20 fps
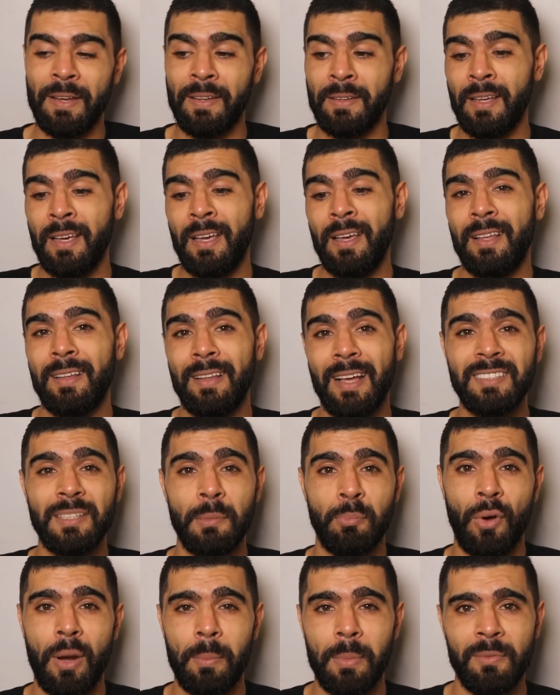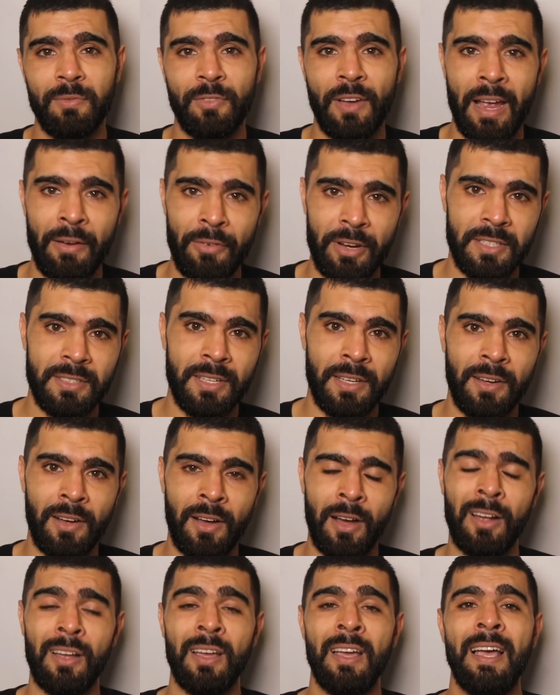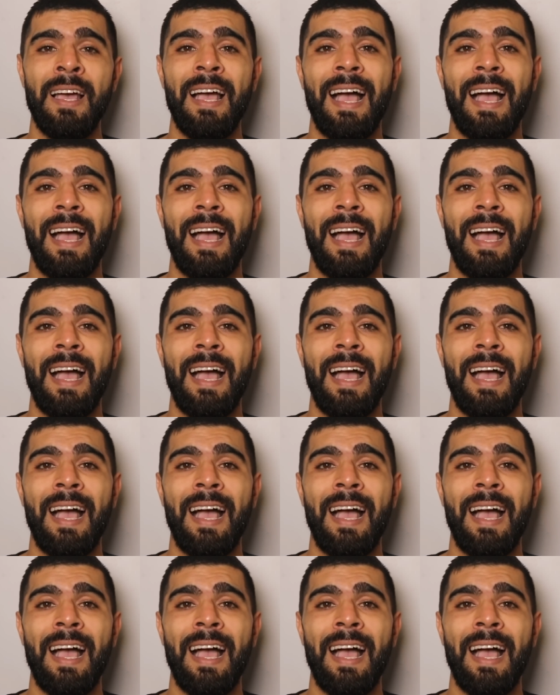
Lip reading: And that's a problem for Erik ten Hag.